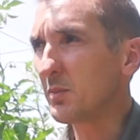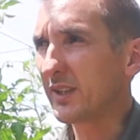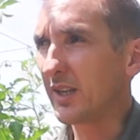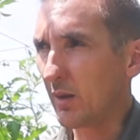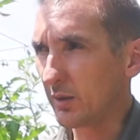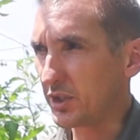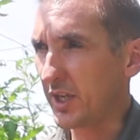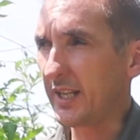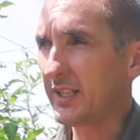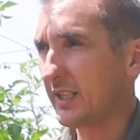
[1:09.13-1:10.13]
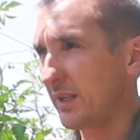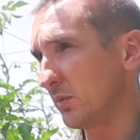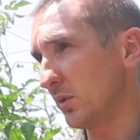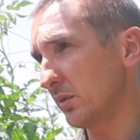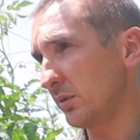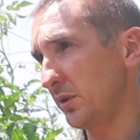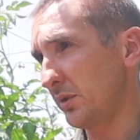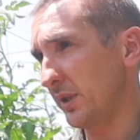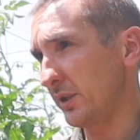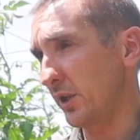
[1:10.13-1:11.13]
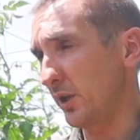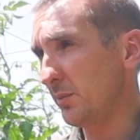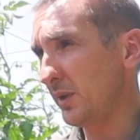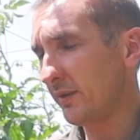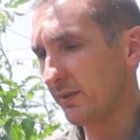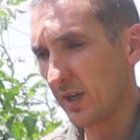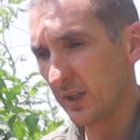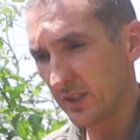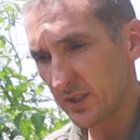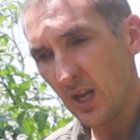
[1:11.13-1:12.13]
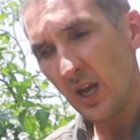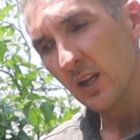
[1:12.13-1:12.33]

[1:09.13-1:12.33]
but yes, they are genetically more to the determinate varieties.